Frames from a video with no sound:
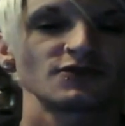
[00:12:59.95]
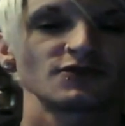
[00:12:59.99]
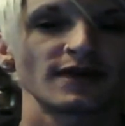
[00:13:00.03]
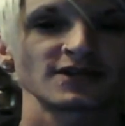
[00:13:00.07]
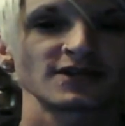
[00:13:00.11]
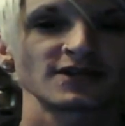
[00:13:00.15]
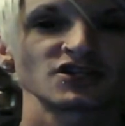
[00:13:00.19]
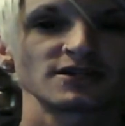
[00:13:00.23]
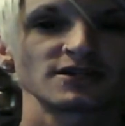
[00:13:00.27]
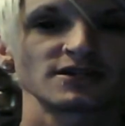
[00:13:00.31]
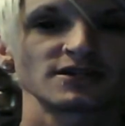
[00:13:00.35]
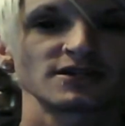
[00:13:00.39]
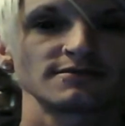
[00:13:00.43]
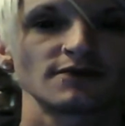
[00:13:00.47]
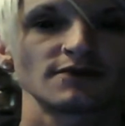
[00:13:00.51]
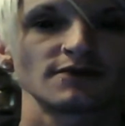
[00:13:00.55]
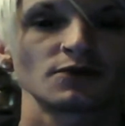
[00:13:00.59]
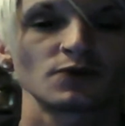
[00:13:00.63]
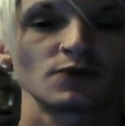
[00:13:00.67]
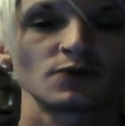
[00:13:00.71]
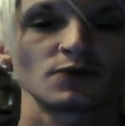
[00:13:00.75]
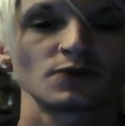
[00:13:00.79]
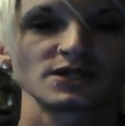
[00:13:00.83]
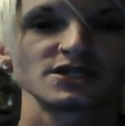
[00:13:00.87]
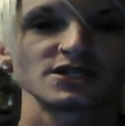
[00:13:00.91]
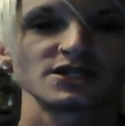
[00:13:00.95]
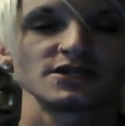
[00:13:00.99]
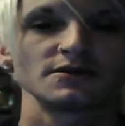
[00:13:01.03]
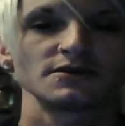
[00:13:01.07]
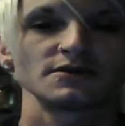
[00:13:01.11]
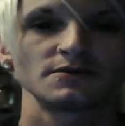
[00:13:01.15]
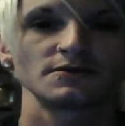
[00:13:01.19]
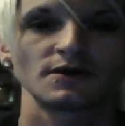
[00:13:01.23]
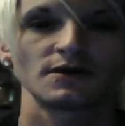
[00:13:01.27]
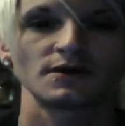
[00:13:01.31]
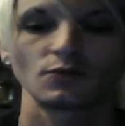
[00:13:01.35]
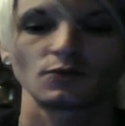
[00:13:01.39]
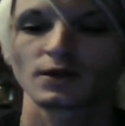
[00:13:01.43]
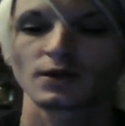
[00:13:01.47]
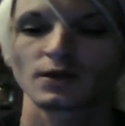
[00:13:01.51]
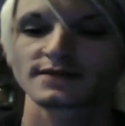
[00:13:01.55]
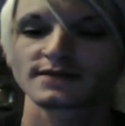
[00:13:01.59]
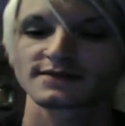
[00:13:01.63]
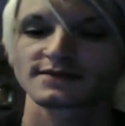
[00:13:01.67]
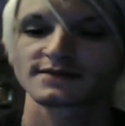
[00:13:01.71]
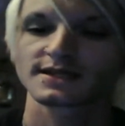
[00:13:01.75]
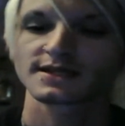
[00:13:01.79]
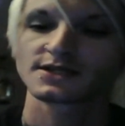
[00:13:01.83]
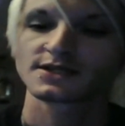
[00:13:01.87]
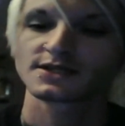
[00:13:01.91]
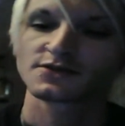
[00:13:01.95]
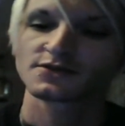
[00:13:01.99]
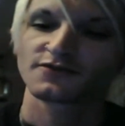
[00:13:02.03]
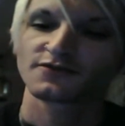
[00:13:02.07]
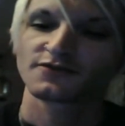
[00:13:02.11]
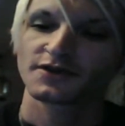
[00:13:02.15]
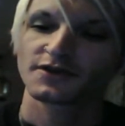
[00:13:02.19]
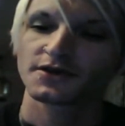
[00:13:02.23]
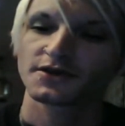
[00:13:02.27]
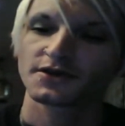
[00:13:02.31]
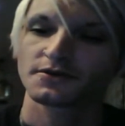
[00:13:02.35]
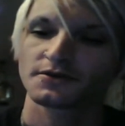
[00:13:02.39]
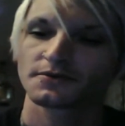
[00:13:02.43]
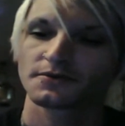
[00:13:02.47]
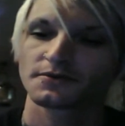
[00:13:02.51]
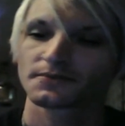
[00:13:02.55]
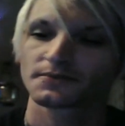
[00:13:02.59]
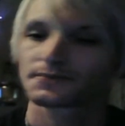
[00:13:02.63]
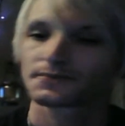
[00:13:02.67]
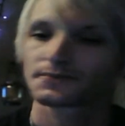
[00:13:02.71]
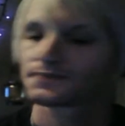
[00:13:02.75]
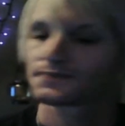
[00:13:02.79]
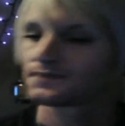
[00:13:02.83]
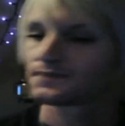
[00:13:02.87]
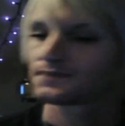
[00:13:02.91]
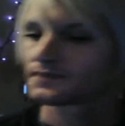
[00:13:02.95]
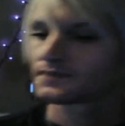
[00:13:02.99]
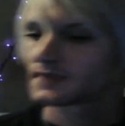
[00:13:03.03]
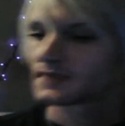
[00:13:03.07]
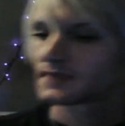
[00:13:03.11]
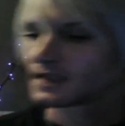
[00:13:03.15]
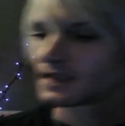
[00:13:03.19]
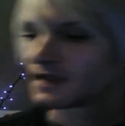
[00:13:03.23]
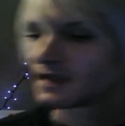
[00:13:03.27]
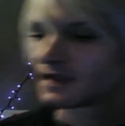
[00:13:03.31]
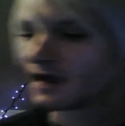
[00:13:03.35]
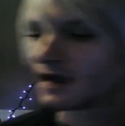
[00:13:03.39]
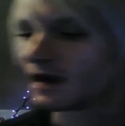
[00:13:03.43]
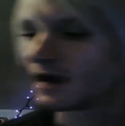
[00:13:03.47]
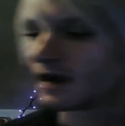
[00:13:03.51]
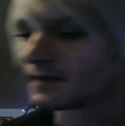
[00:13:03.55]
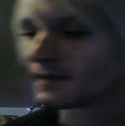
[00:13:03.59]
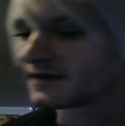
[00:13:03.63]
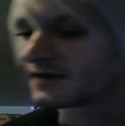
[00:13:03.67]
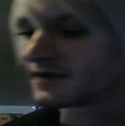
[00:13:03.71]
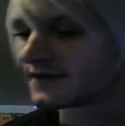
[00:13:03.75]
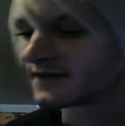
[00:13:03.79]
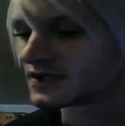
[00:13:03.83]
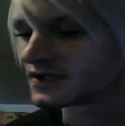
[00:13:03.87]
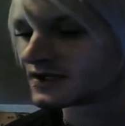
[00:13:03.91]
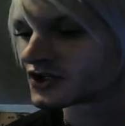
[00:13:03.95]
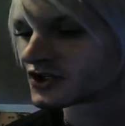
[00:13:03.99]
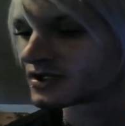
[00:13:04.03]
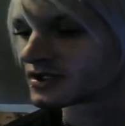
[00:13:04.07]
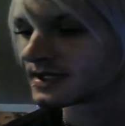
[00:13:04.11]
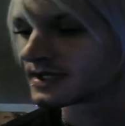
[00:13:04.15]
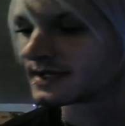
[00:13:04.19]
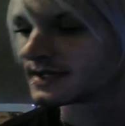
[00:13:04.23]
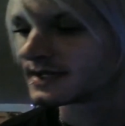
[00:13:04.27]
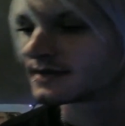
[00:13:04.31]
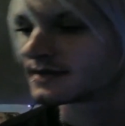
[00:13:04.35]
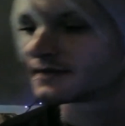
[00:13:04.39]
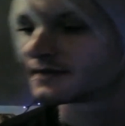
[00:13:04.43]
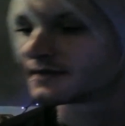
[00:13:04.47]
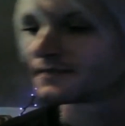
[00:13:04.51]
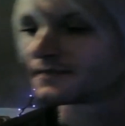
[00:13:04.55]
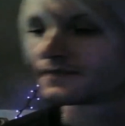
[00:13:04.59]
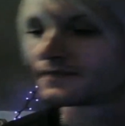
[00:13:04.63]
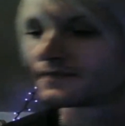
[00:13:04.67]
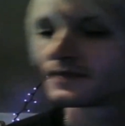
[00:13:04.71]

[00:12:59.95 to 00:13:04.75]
direction on what to do, and what it's going to do for you. Um, eventually,